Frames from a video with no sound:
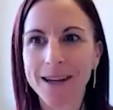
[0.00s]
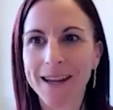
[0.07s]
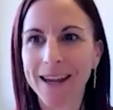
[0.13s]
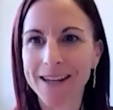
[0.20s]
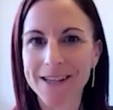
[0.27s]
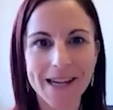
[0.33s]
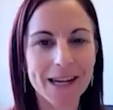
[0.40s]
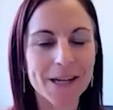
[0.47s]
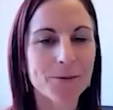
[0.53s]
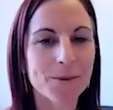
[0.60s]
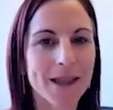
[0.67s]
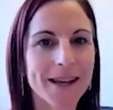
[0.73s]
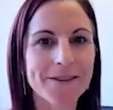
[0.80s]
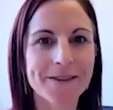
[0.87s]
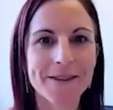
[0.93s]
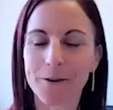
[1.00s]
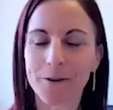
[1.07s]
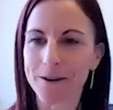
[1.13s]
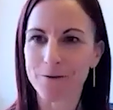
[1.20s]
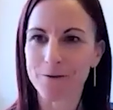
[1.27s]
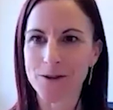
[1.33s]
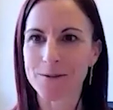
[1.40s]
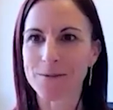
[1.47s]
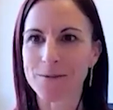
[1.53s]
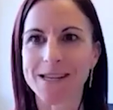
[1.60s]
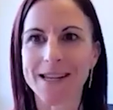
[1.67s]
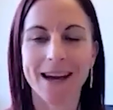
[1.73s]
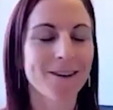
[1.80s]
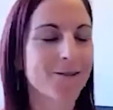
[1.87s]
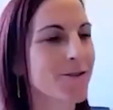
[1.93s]
get in touch with us, and I'll give you some
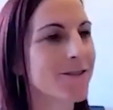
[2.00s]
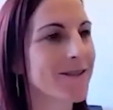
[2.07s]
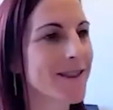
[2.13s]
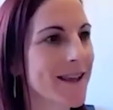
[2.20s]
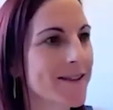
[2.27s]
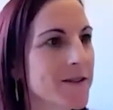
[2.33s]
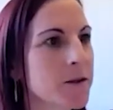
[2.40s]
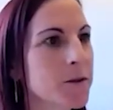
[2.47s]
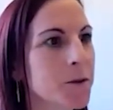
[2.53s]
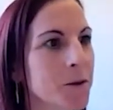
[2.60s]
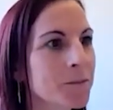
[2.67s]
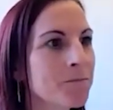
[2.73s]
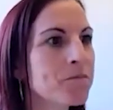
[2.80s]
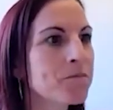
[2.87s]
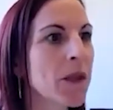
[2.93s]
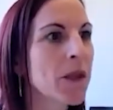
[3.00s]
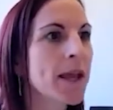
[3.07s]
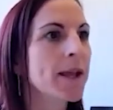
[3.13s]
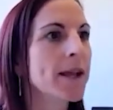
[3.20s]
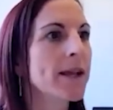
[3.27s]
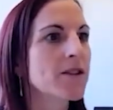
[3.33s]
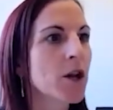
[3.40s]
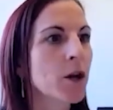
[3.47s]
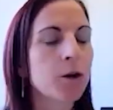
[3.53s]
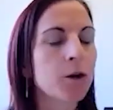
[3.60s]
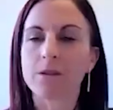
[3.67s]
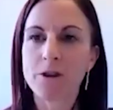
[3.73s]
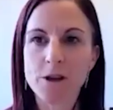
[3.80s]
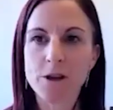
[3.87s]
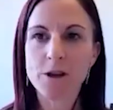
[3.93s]
details on that soon. So
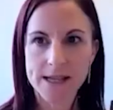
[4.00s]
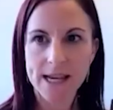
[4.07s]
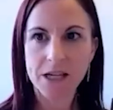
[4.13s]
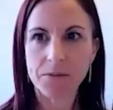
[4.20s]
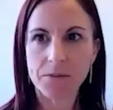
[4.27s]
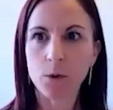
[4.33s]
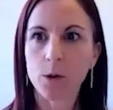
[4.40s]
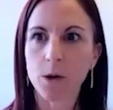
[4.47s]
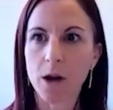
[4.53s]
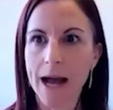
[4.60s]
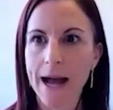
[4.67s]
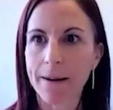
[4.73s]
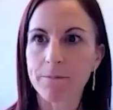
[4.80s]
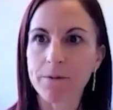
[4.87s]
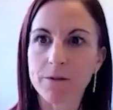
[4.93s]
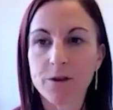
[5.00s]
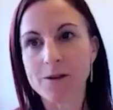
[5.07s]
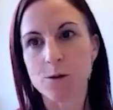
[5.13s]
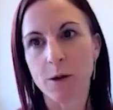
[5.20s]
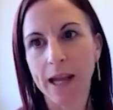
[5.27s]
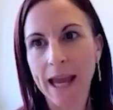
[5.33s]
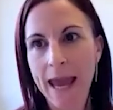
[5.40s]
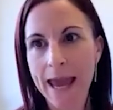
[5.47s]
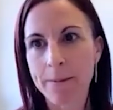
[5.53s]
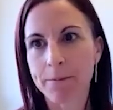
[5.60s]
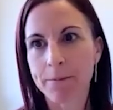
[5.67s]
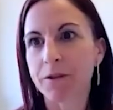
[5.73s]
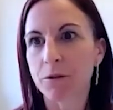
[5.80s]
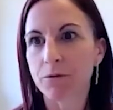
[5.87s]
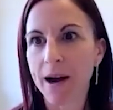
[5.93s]
the first dashboard, the first sort of cab
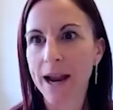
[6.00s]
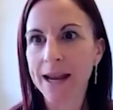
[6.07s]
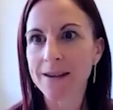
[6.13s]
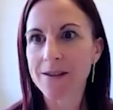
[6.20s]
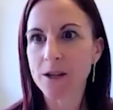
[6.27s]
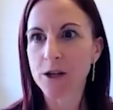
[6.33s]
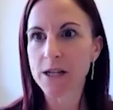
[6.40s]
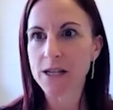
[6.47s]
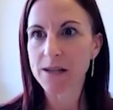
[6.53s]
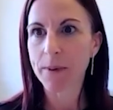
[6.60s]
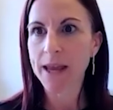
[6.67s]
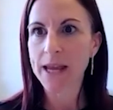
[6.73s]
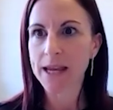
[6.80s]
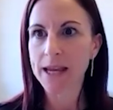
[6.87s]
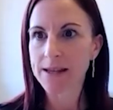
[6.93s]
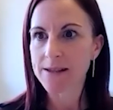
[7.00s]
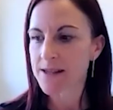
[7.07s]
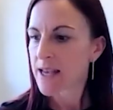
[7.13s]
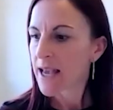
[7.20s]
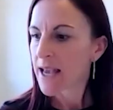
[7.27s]
off the rank, so to speak, is